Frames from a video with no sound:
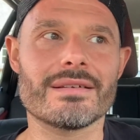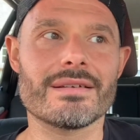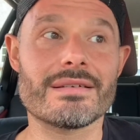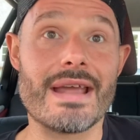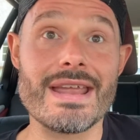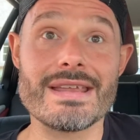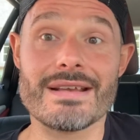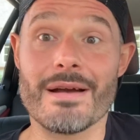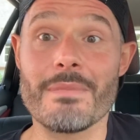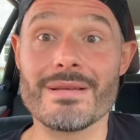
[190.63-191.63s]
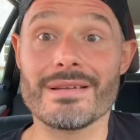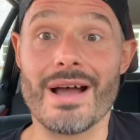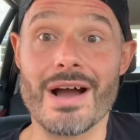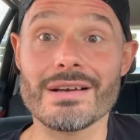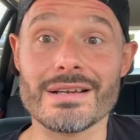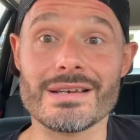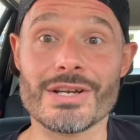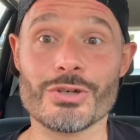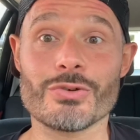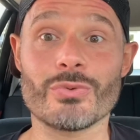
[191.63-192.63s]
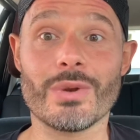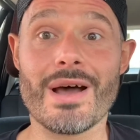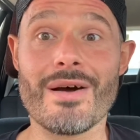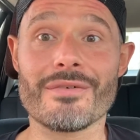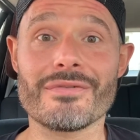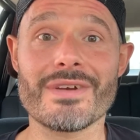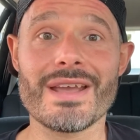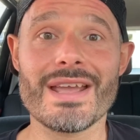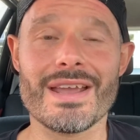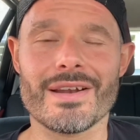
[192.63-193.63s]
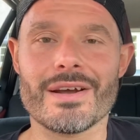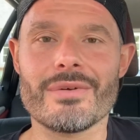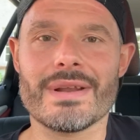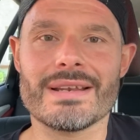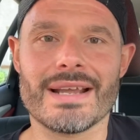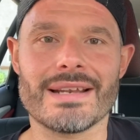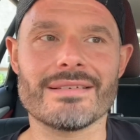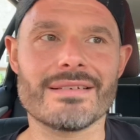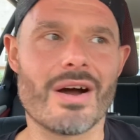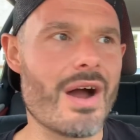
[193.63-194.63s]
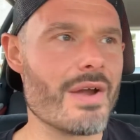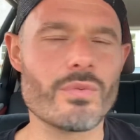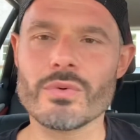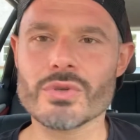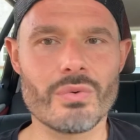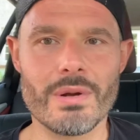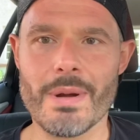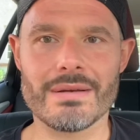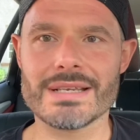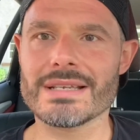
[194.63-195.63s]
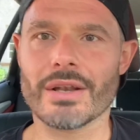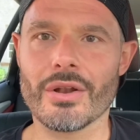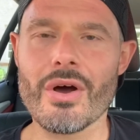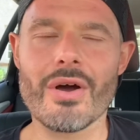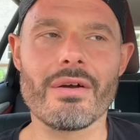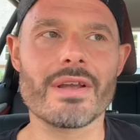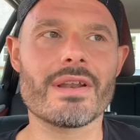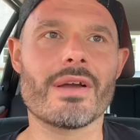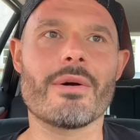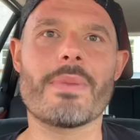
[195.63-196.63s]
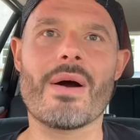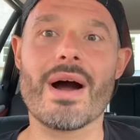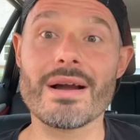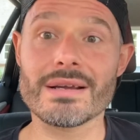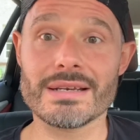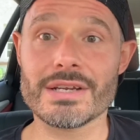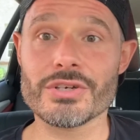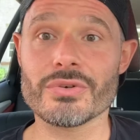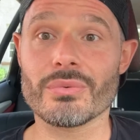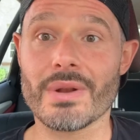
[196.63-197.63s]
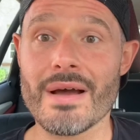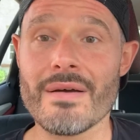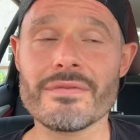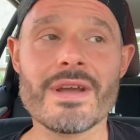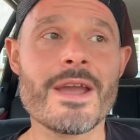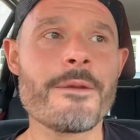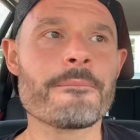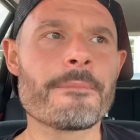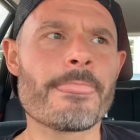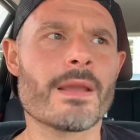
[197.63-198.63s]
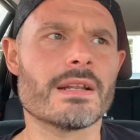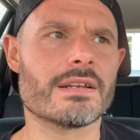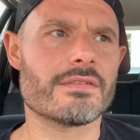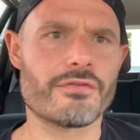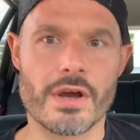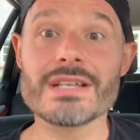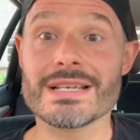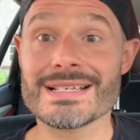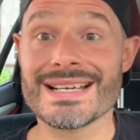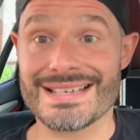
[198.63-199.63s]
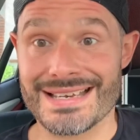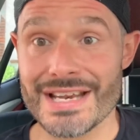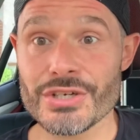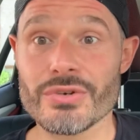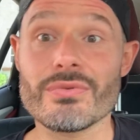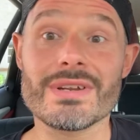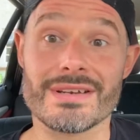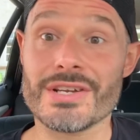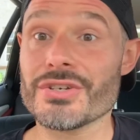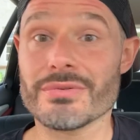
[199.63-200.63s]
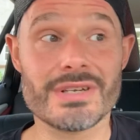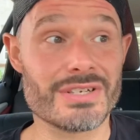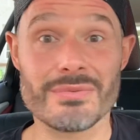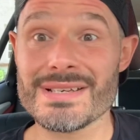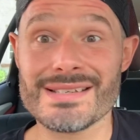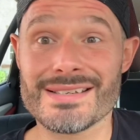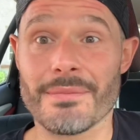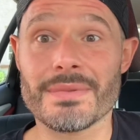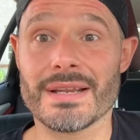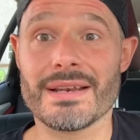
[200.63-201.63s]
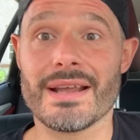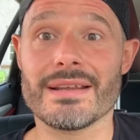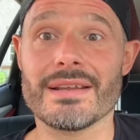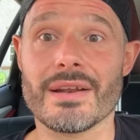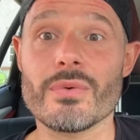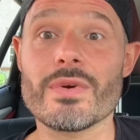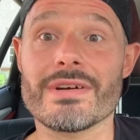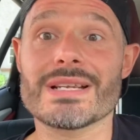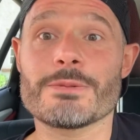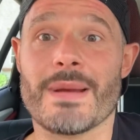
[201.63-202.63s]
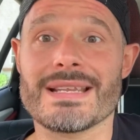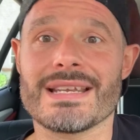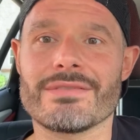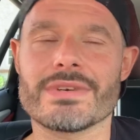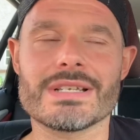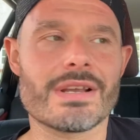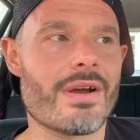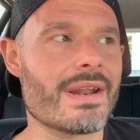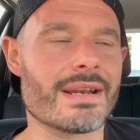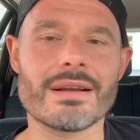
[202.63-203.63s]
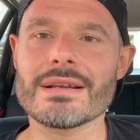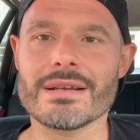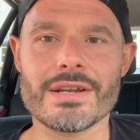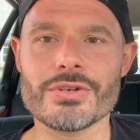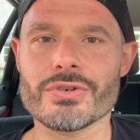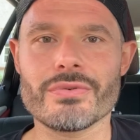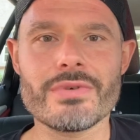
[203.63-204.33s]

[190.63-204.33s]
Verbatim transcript: they come under unconditional love you know and and i will talk about this a lot you know about unconditional love versus conditional. Conditional, there's always something that, you know, we're expecting in return. And unconditional,